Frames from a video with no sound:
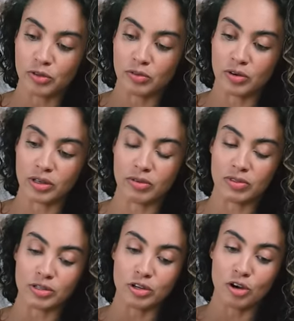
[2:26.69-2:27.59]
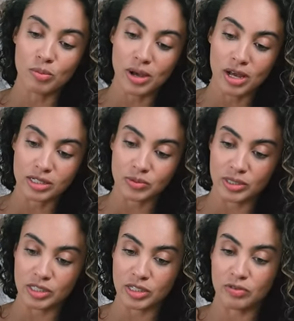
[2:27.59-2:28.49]
for the front of the toe box
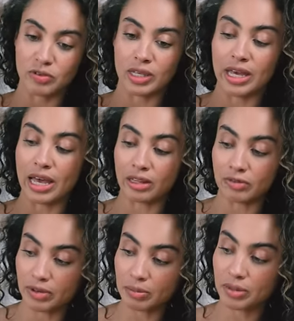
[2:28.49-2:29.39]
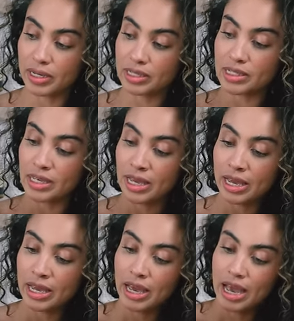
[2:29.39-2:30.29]
region for the elephant print.
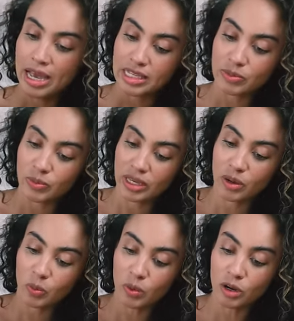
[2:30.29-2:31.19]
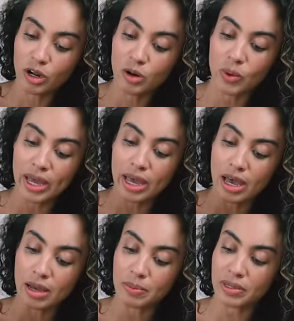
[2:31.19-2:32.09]
As we work our way
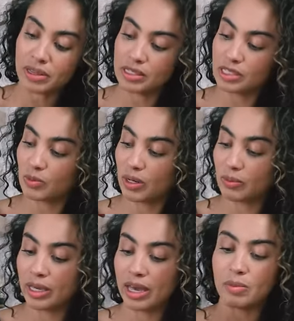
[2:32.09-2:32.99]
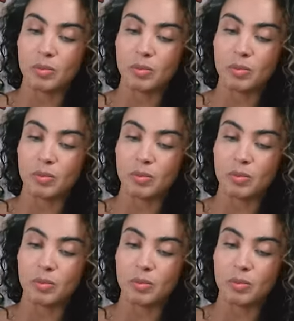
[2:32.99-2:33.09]
up, this is where we get